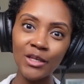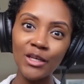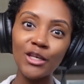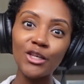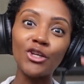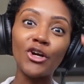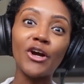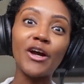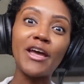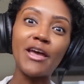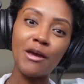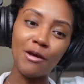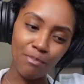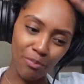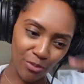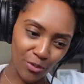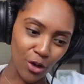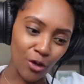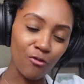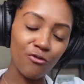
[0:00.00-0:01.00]
Your hand,
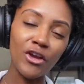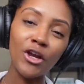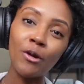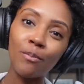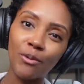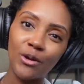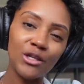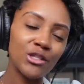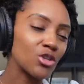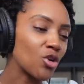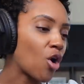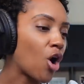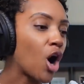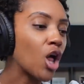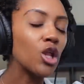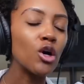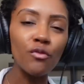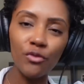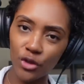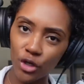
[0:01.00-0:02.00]
your fingerprints are all
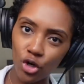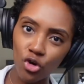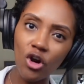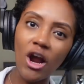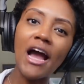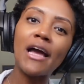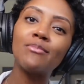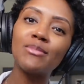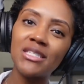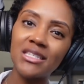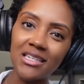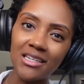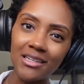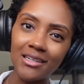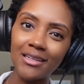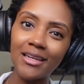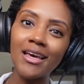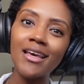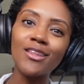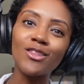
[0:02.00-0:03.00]
over the crime
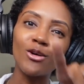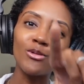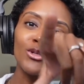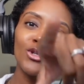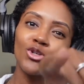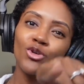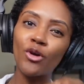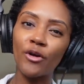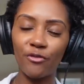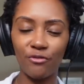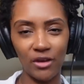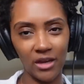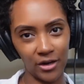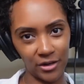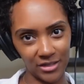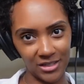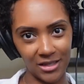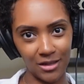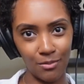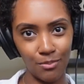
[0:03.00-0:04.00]
scene. Those are your
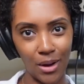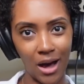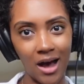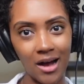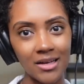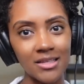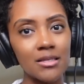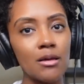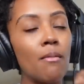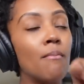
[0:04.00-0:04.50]
fingers in the box.